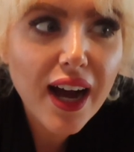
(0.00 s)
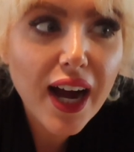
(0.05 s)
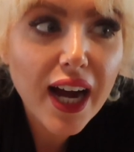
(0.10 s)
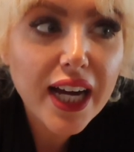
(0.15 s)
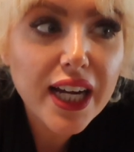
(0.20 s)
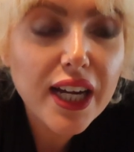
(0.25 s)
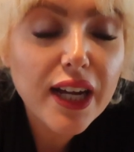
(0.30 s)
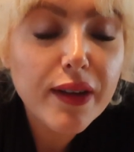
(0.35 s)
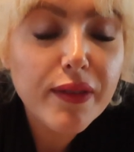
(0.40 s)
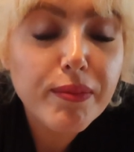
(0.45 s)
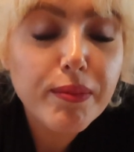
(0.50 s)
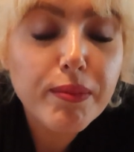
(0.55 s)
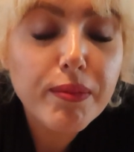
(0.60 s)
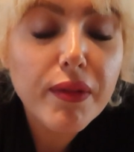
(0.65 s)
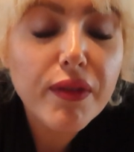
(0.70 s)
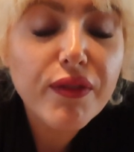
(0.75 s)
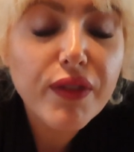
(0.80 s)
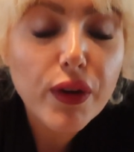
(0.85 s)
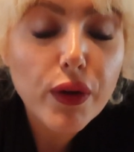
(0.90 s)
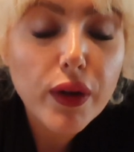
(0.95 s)
I am
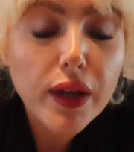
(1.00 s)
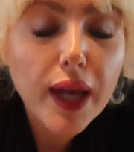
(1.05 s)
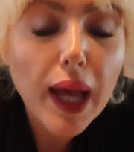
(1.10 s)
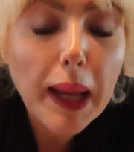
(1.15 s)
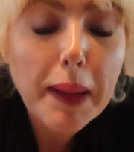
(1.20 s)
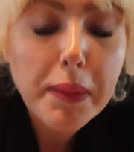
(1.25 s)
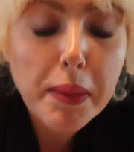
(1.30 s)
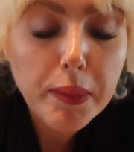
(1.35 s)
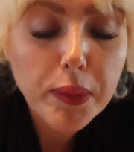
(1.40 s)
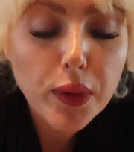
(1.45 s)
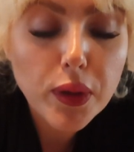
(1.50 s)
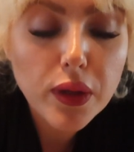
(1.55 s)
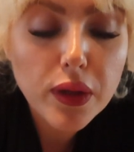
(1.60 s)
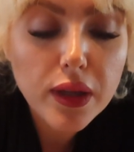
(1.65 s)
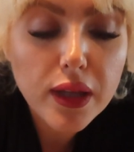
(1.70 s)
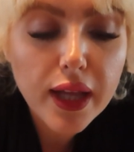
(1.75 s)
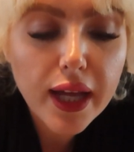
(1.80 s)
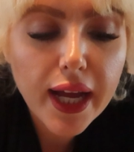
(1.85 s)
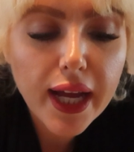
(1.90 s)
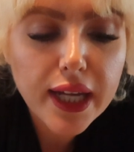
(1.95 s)
very capable.
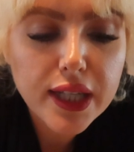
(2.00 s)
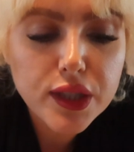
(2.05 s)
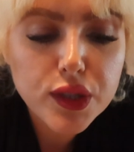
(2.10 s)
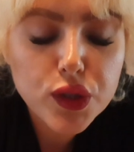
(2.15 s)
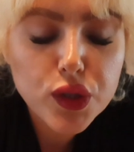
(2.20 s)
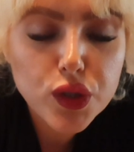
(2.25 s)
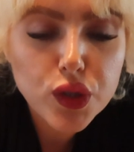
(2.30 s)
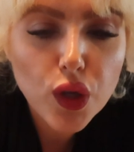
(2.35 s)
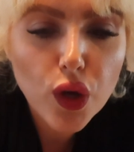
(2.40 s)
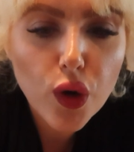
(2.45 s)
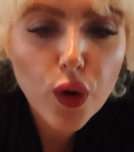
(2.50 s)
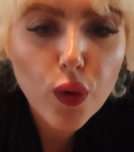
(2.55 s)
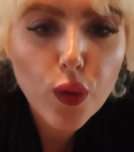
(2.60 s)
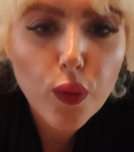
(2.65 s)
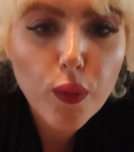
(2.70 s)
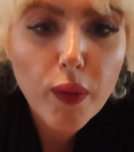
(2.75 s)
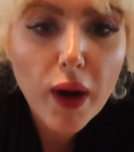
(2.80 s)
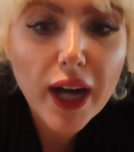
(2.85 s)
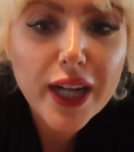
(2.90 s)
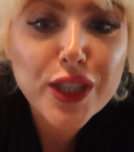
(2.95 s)
And
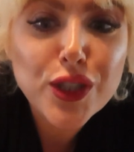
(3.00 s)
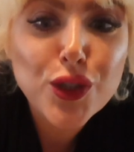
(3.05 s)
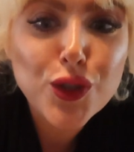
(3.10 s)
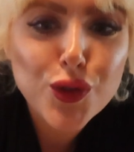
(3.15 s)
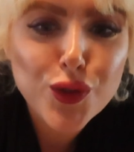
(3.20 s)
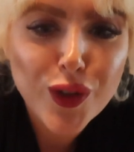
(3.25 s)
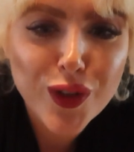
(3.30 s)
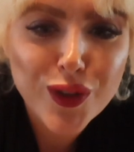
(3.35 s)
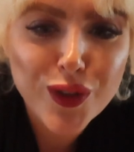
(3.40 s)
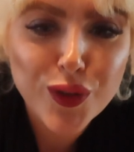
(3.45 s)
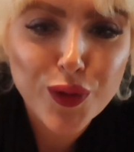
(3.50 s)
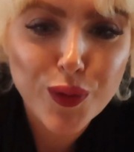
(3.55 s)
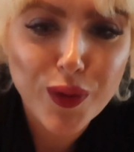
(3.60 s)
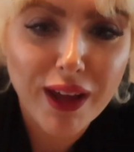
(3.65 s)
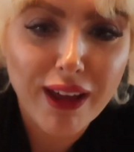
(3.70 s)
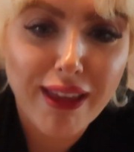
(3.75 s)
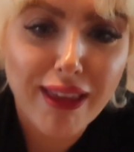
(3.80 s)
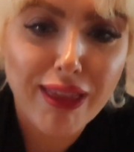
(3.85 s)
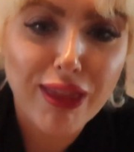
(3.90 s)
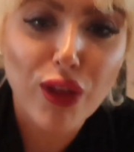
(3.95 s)
so I struggle
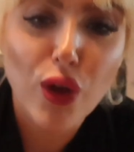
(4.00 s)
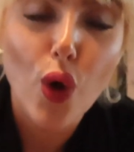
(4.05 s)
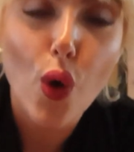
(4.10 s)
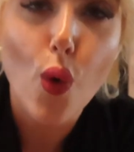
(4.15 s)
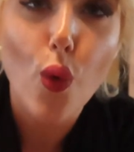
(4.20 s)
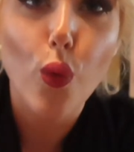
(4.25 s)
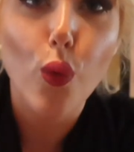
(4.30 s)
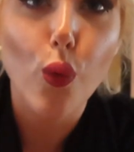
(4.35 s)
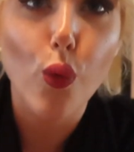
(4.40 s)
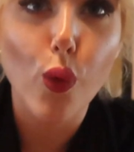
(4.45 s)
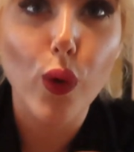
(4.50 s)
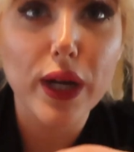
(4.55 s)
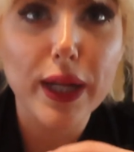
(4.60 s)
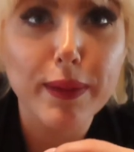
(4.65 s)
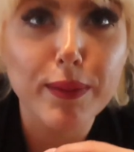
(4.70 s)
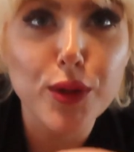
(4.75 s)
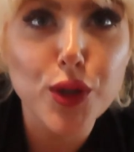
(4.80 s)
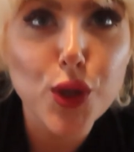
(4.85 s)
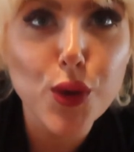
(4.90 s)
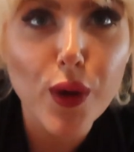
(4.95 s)
with what
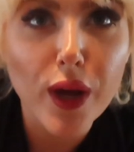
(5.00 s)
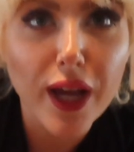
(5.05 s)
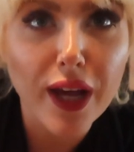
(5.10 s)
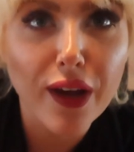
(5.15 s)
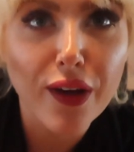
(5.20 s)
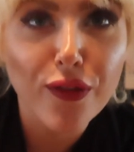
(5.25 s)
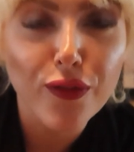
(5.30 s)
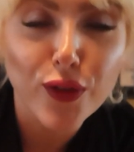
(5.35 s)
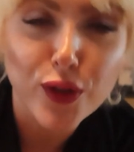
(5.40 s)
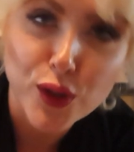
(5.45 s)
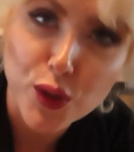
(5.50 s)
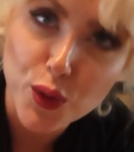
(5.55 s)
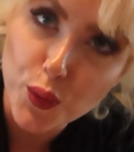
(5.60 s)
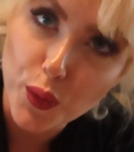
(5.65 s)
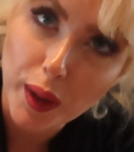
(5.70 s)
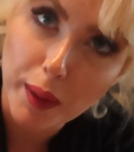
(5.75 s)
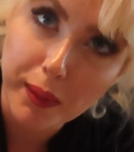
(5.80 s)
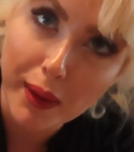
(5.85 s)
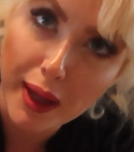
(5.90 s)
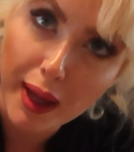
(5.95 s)
I'm doing versus
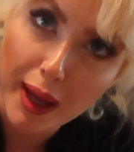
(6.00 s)
what I'm